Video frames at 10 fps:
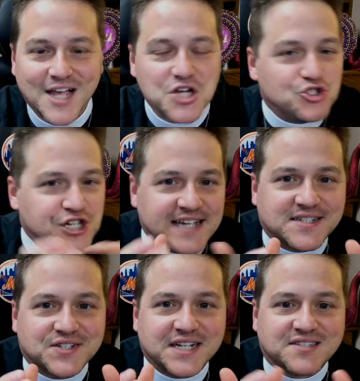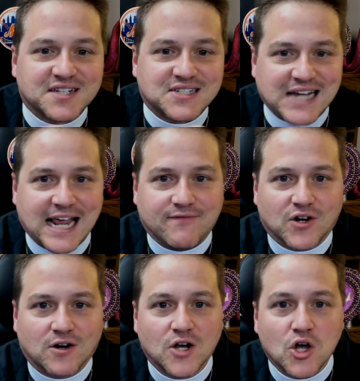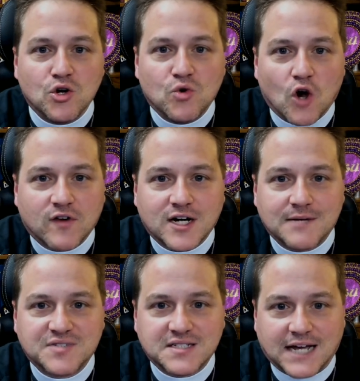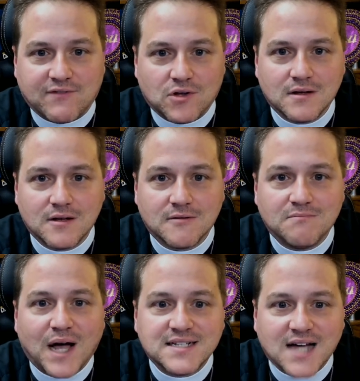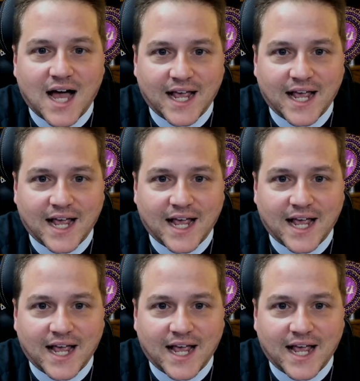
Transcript: Jesus is the Savior who overcomes the devil by dying.